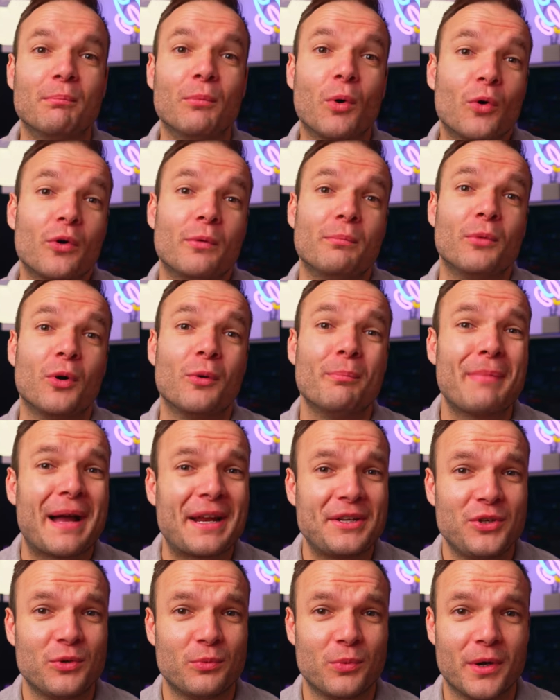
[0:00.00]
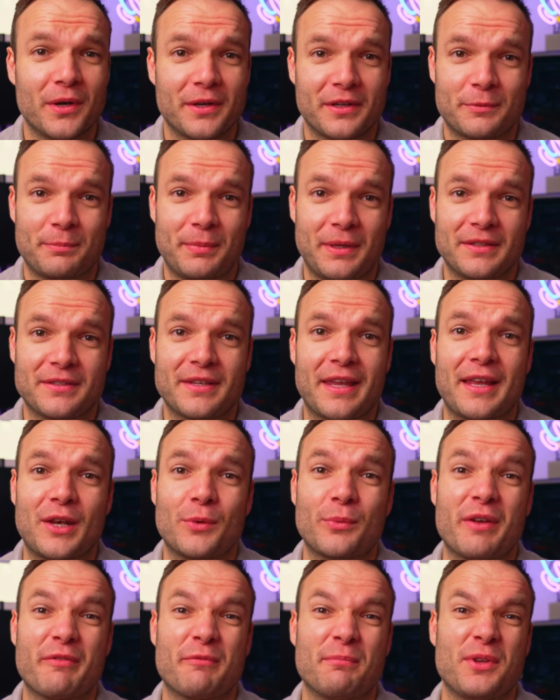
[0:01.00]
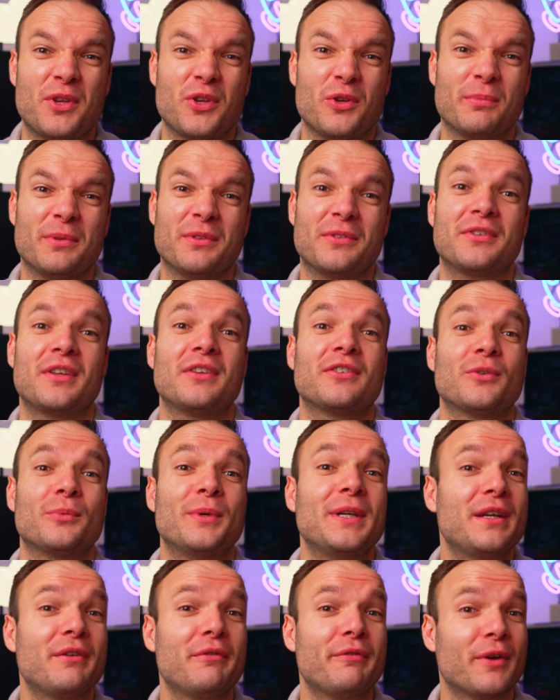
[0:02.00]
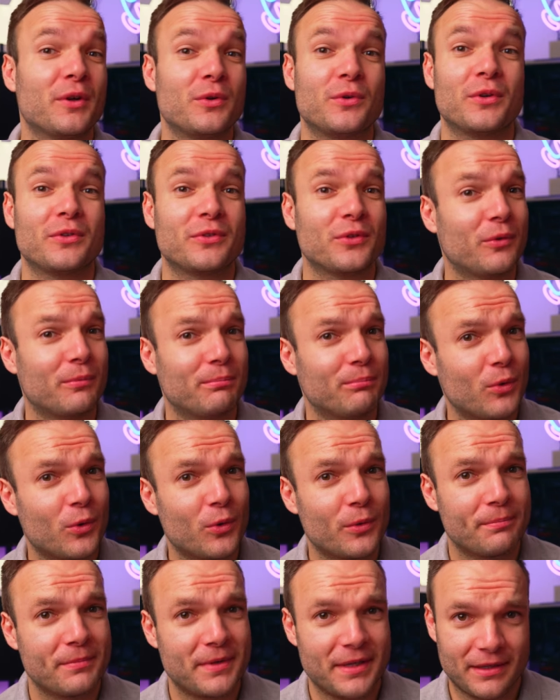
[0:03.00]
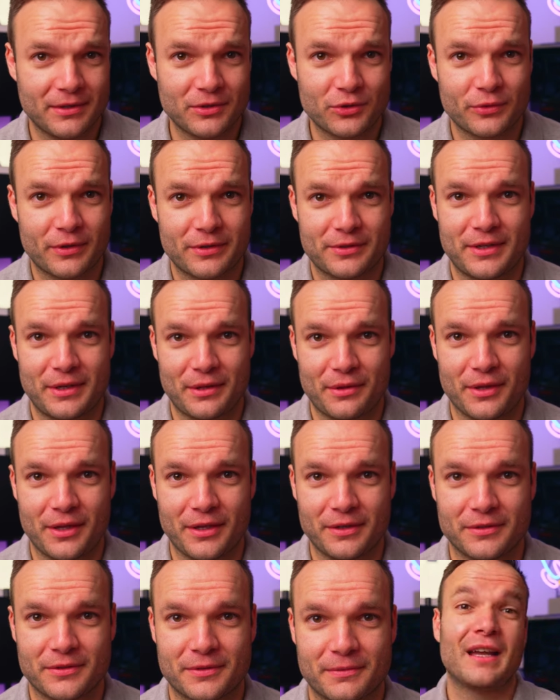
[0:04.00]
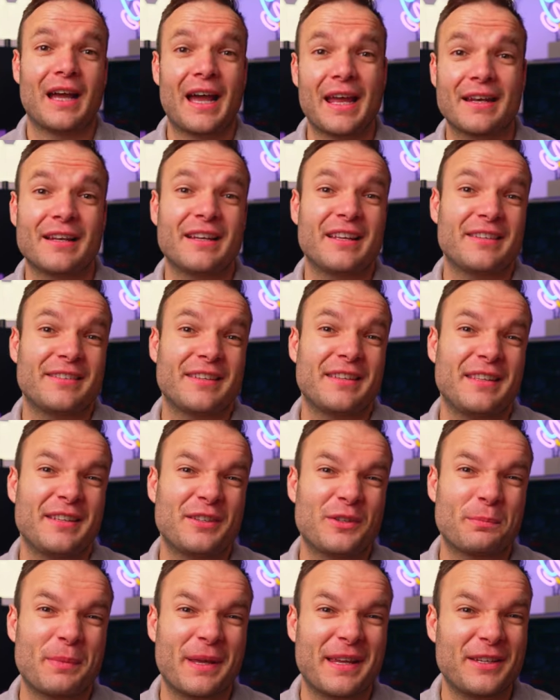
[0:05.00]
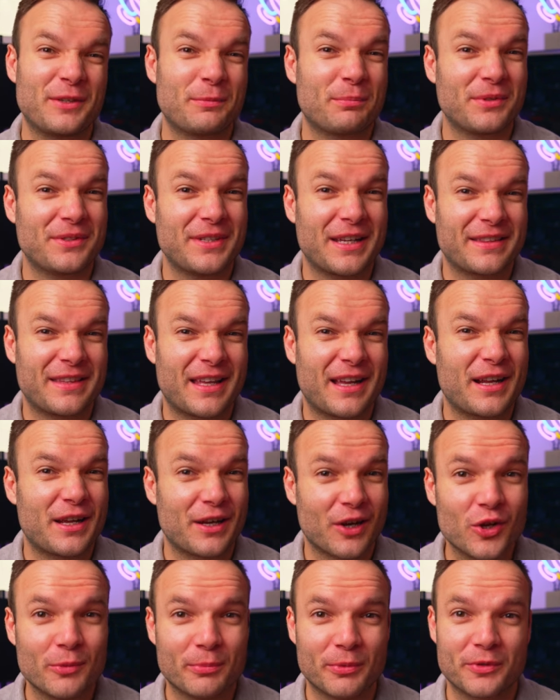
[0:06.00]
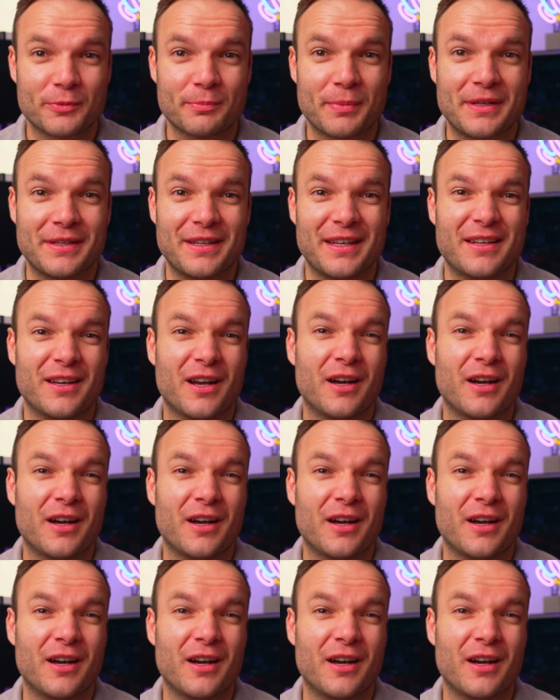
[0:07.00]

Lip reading: More and more manual work is being taken away from humans so we can focus on more interesting things. Analysts in this space predict that global spending in